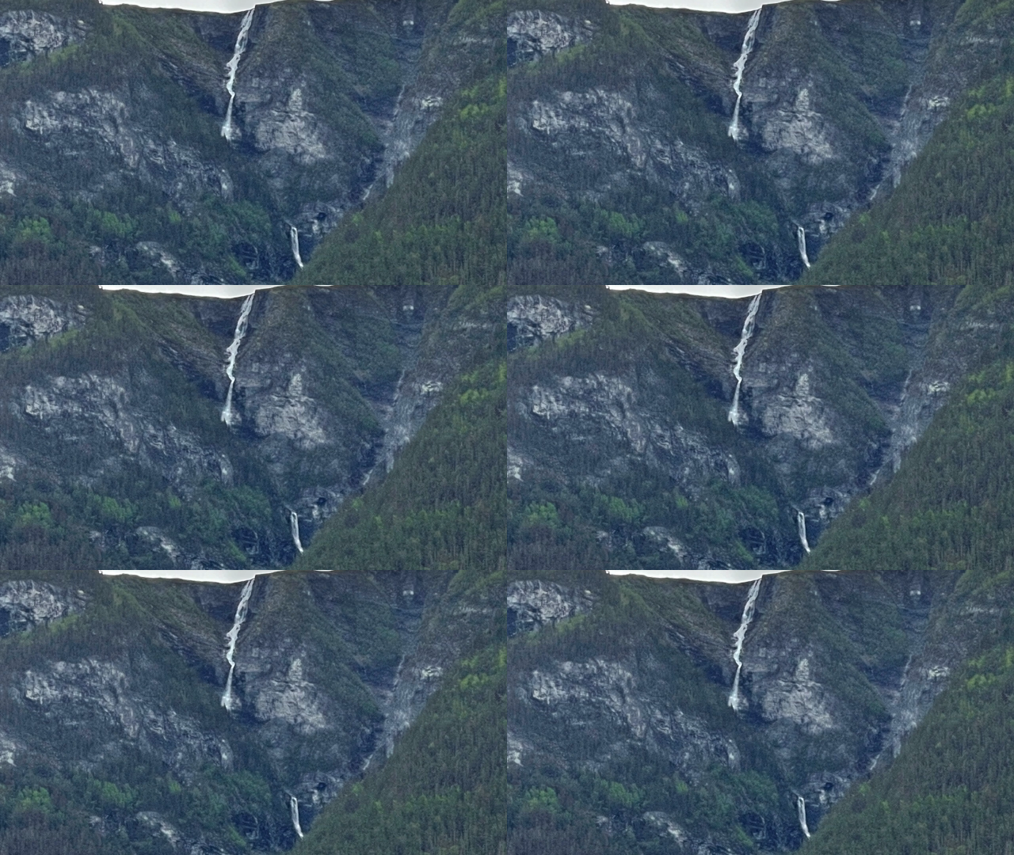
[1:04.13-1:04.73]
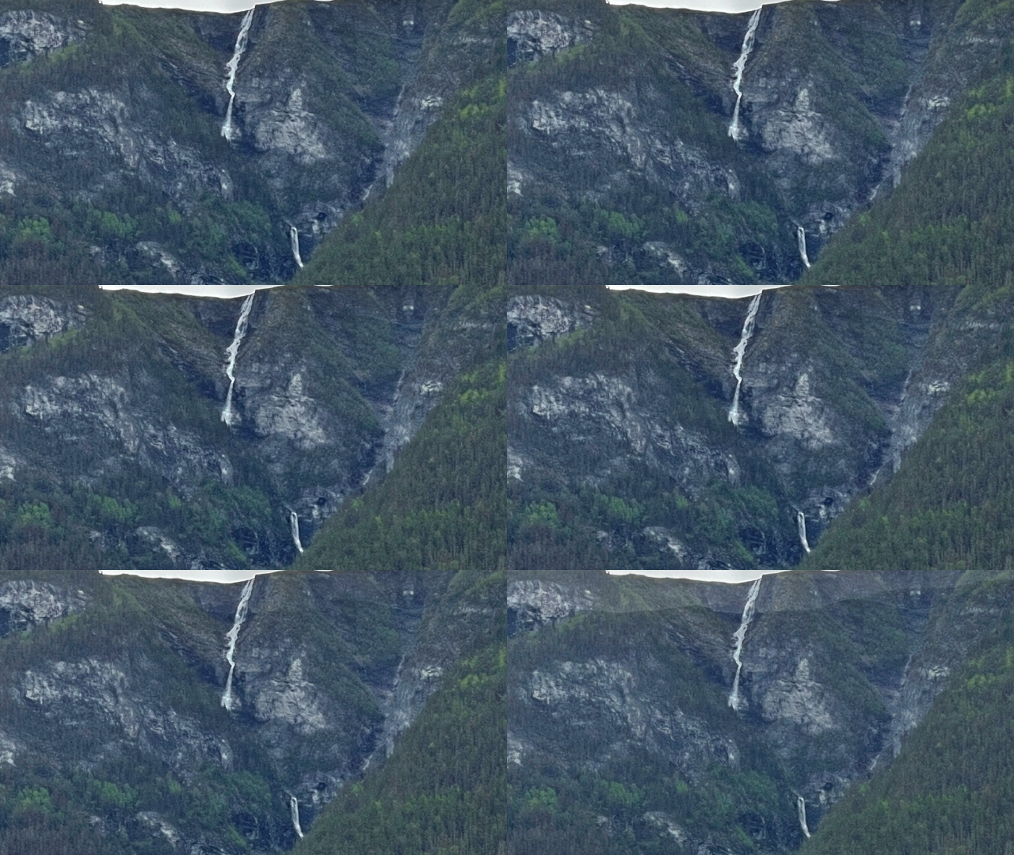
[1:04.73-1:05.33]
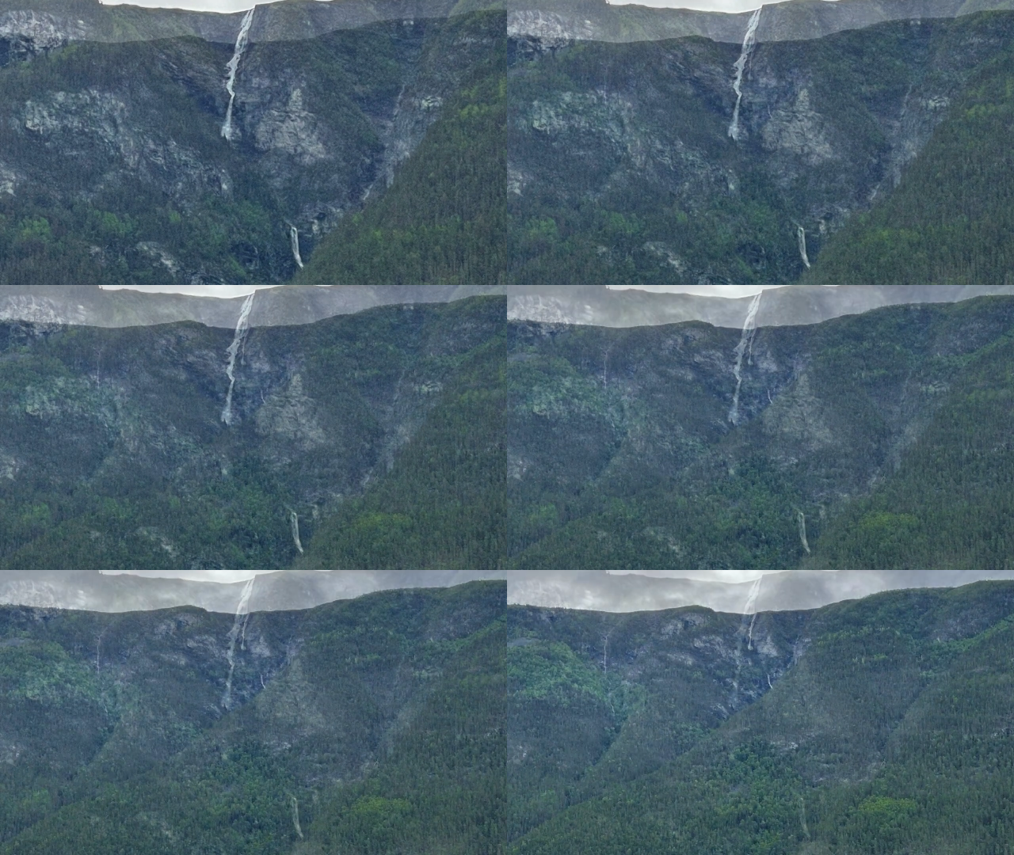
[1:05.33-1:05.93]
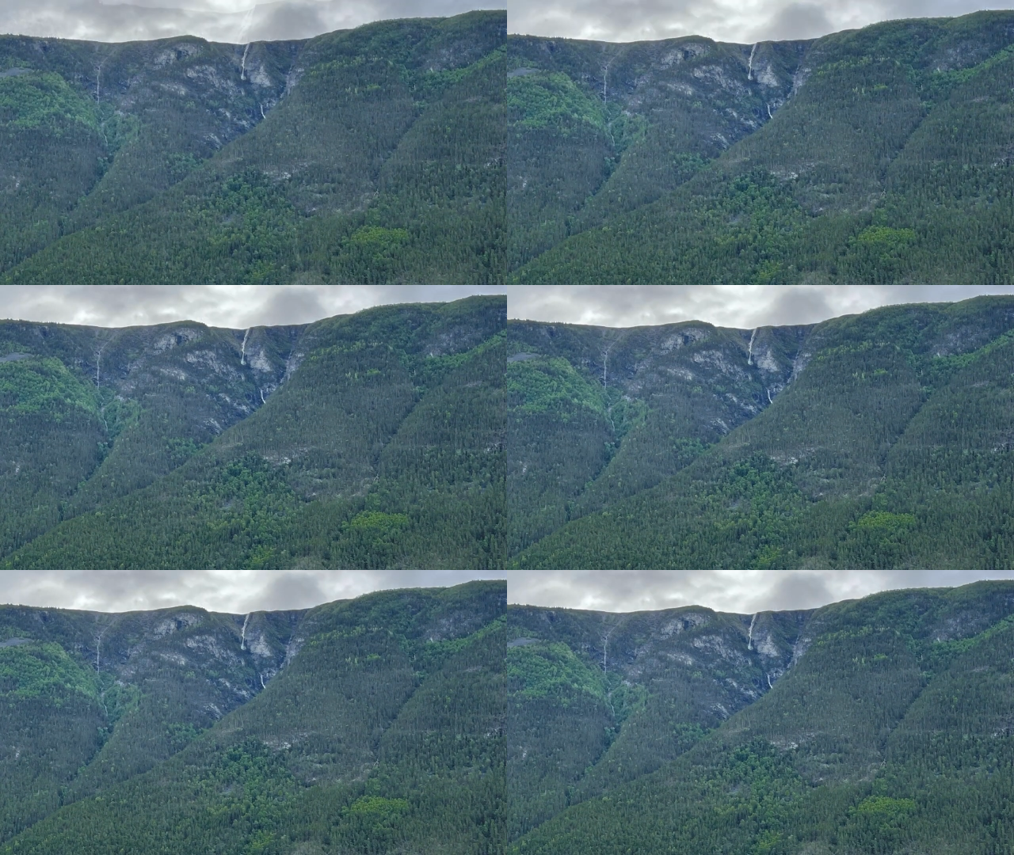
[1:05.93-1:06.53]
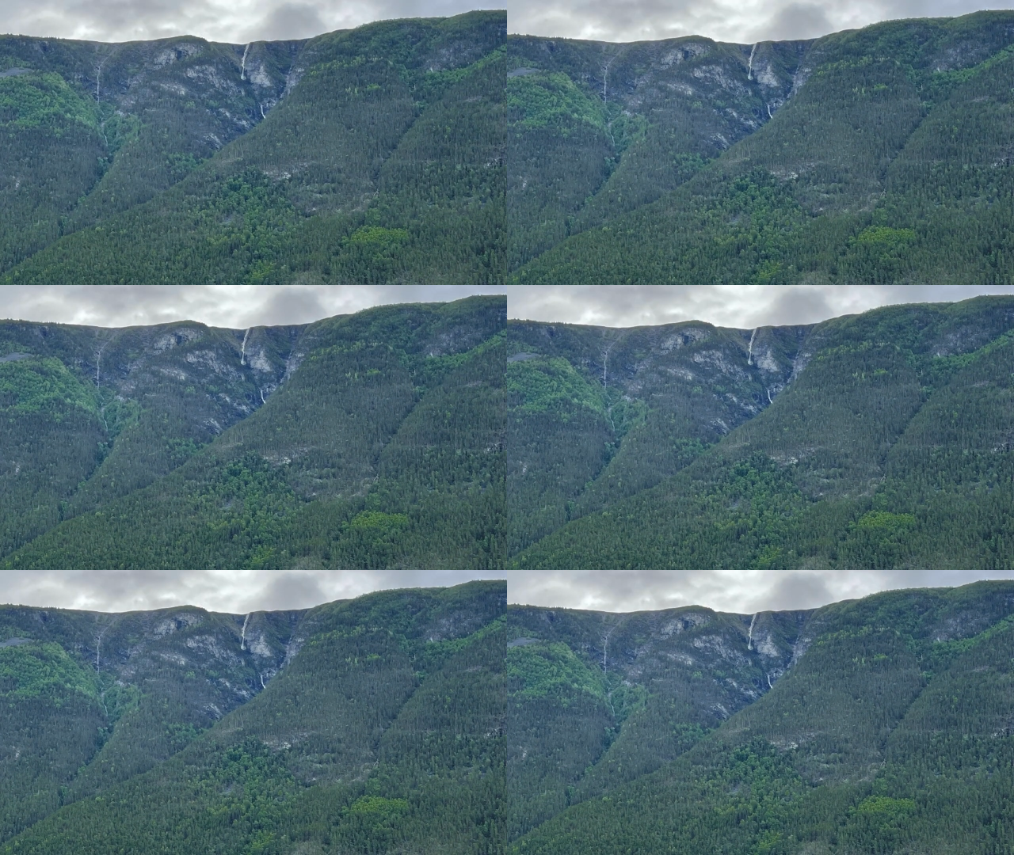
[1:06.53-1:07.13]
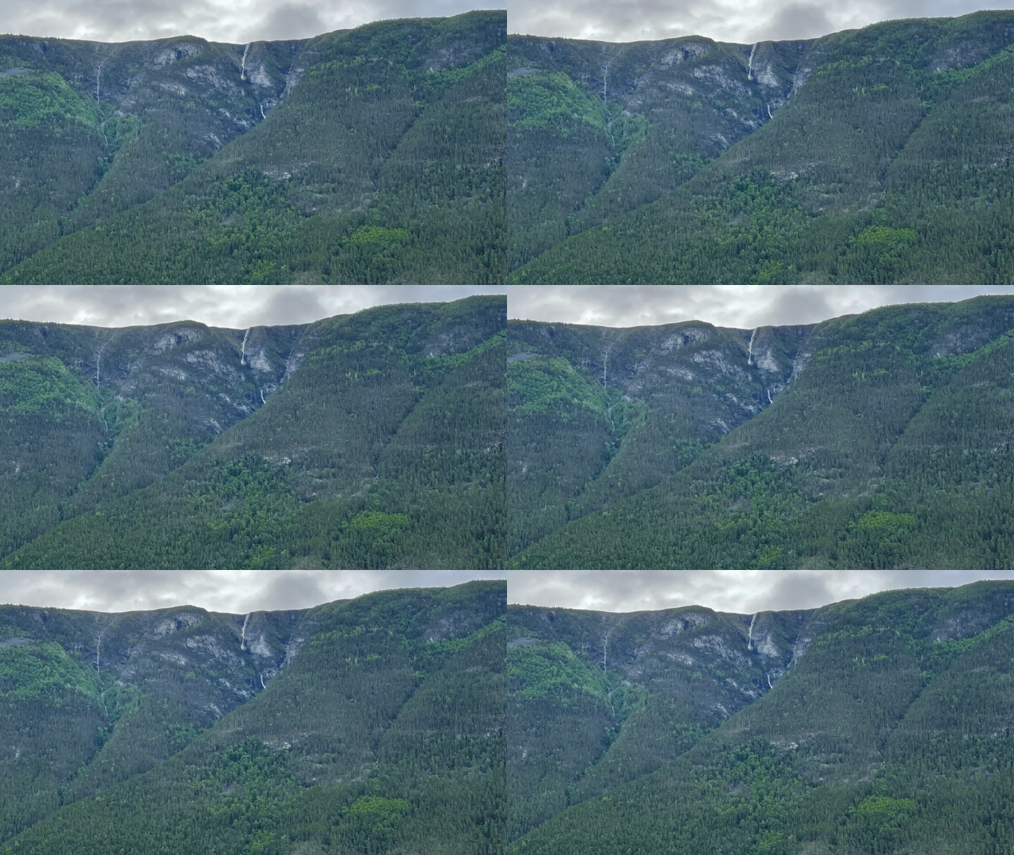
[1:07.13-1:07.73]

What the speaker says: (no speaker visible)